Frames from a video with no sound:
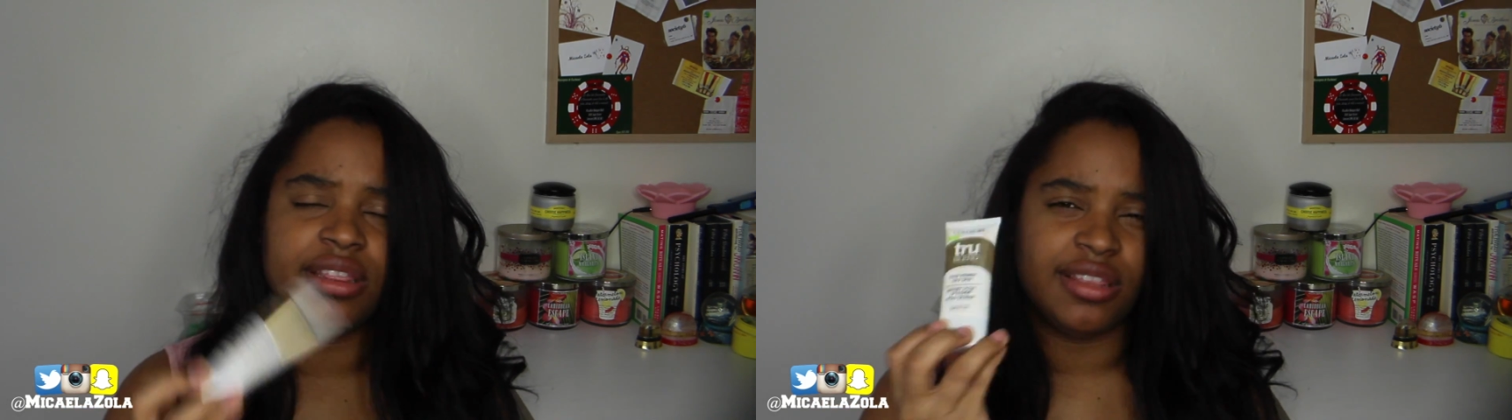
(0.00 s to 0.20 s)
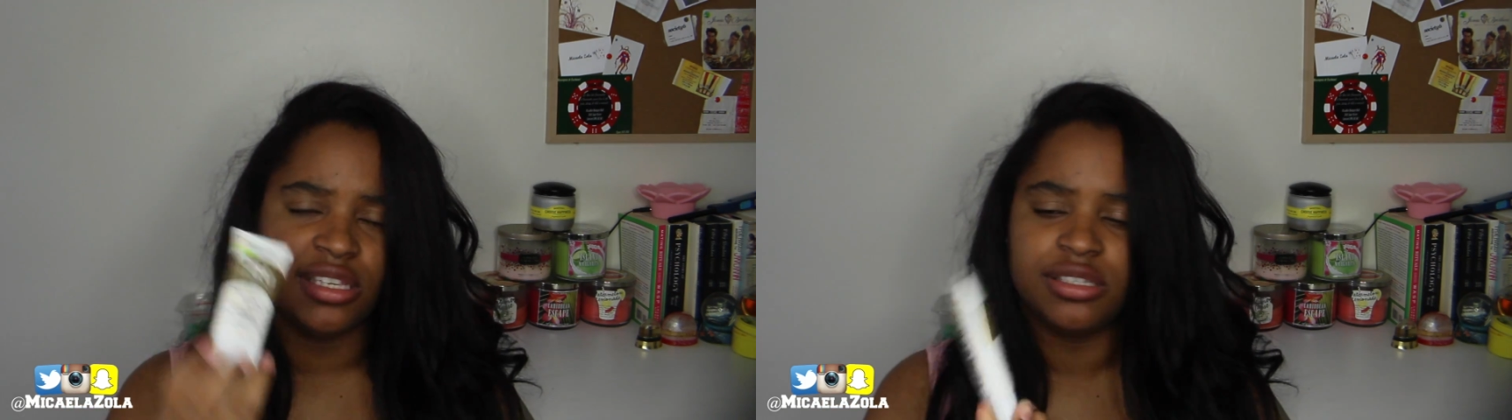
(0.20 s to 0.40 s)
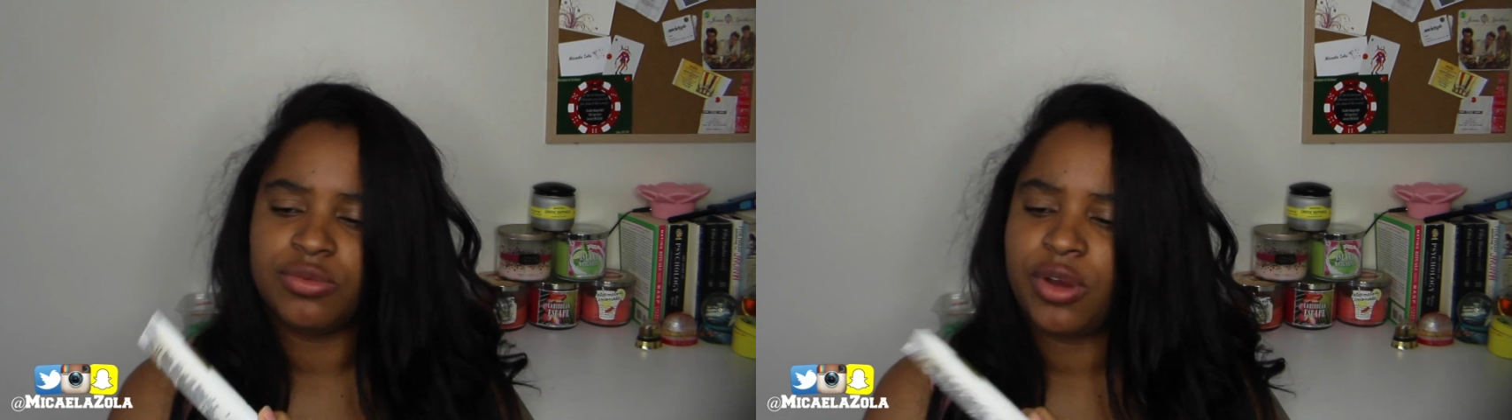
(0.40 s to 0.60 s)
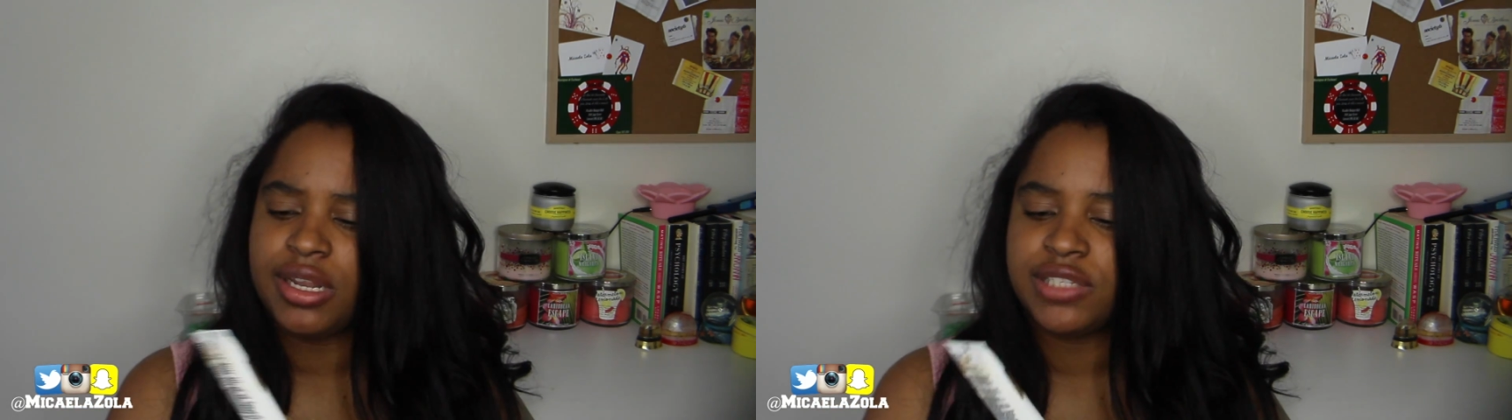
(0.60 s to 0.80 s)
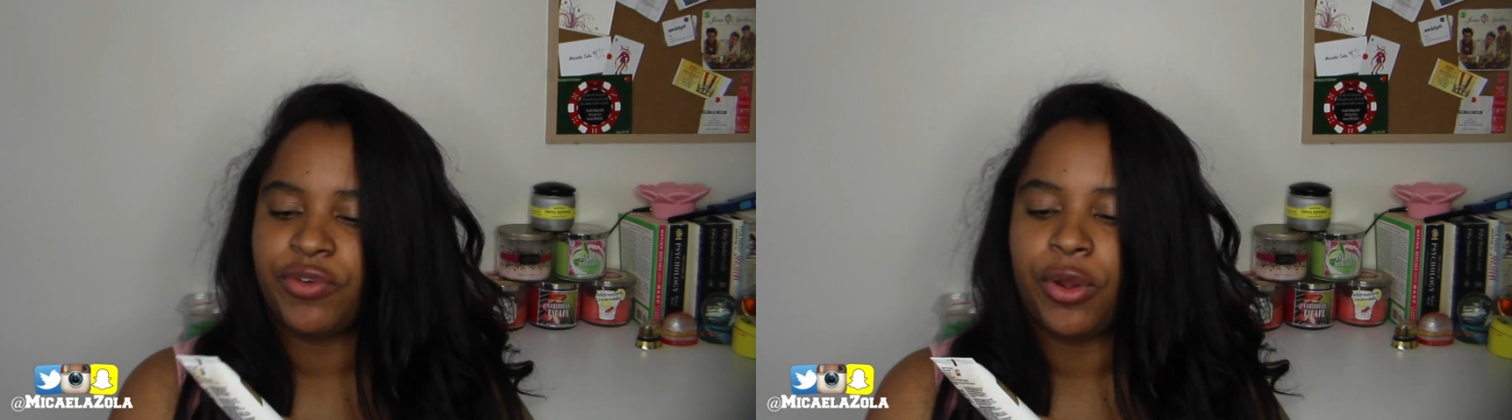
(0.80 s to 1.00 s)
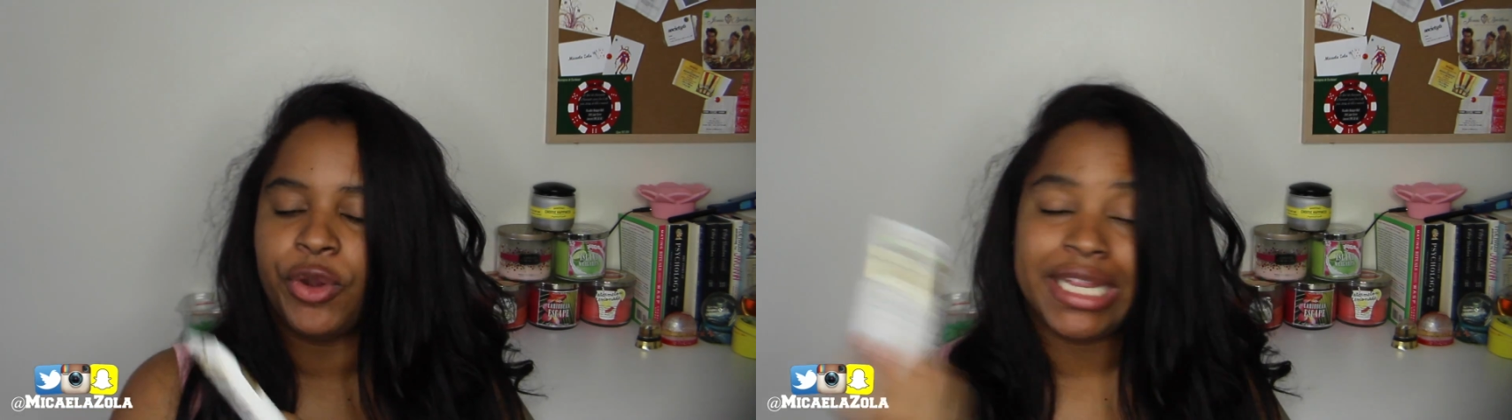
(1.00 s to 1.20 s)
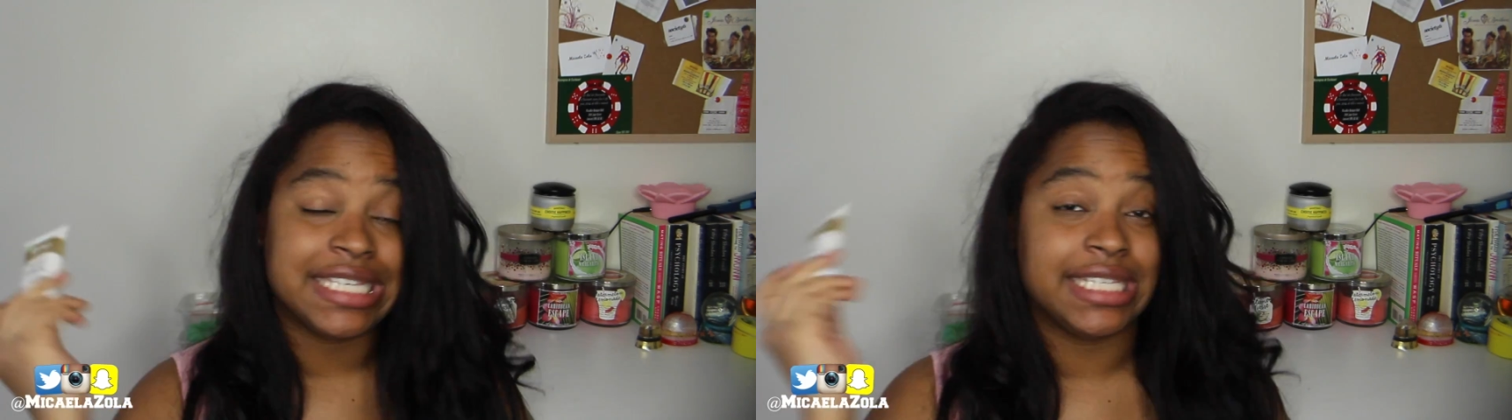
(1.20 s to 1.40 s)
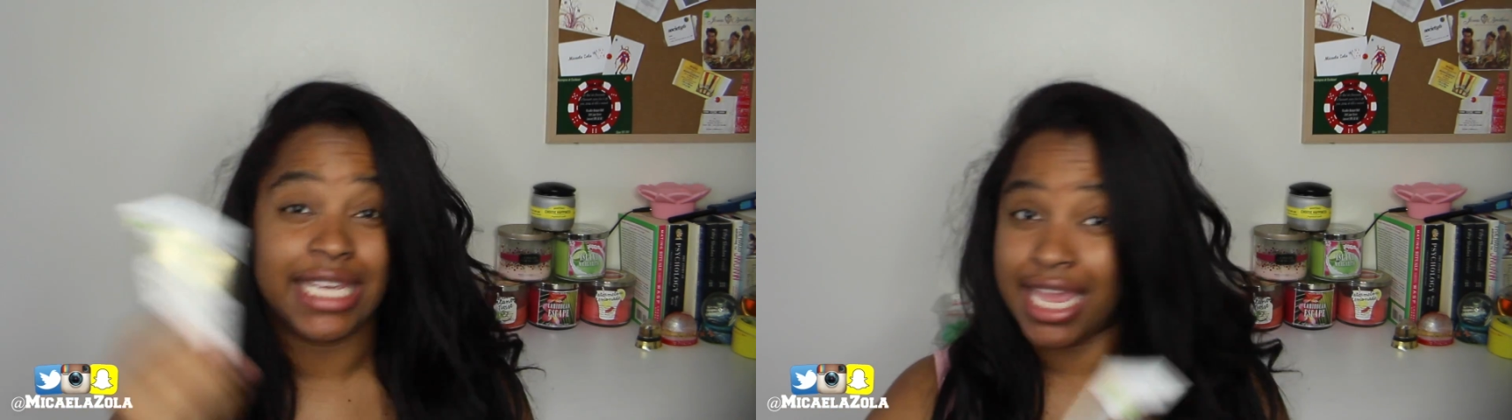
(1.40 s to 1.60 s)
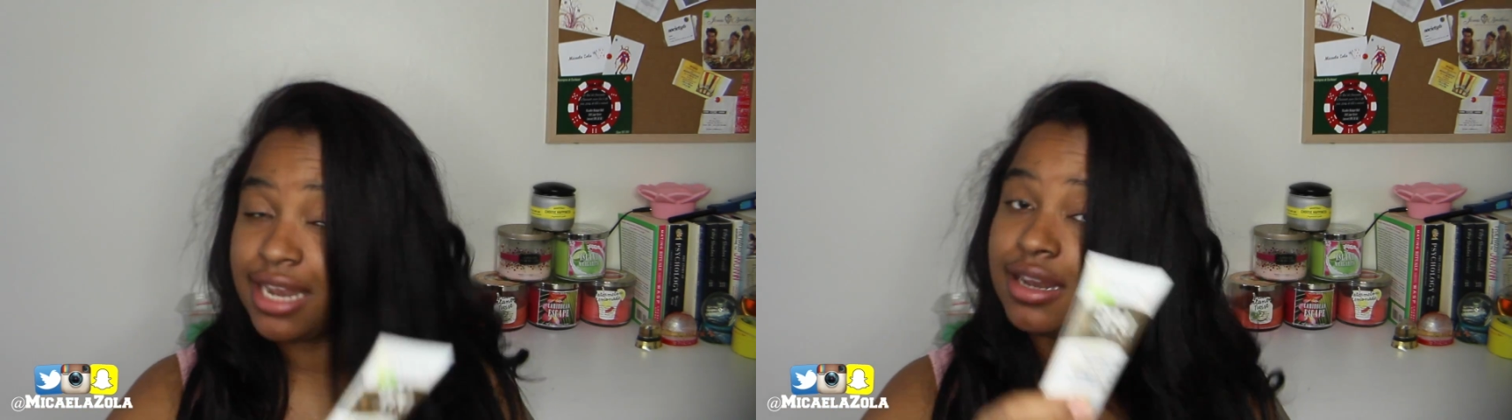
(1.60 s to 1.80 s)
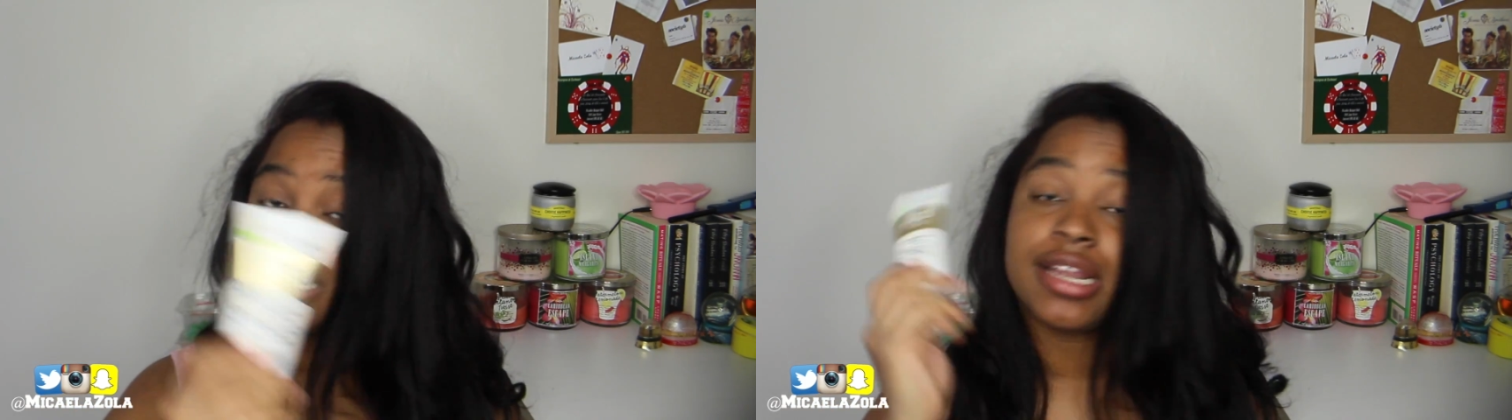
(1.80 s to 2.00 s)
This one is for oily
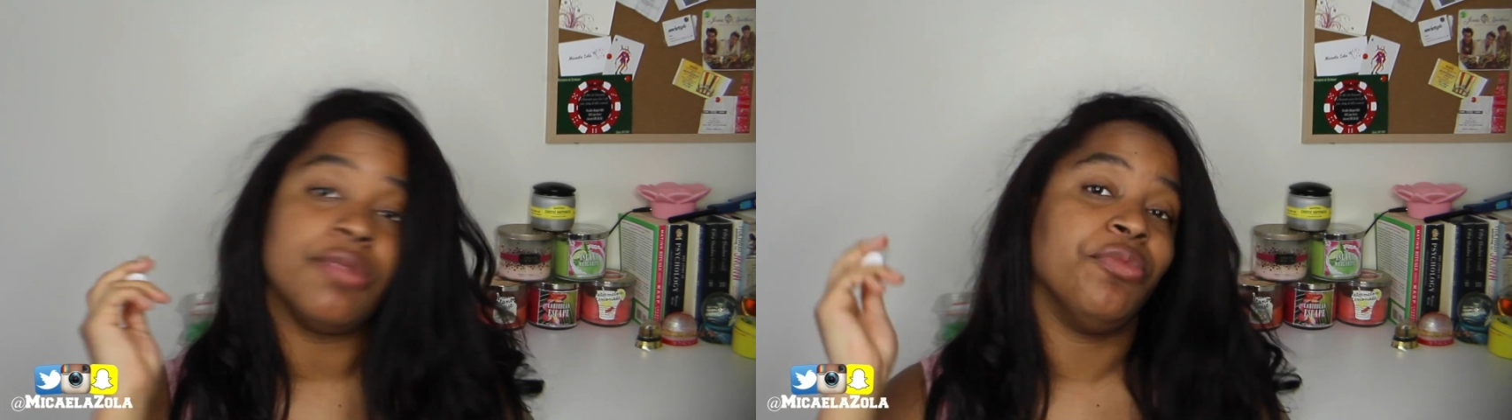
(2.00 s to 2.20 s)
skin,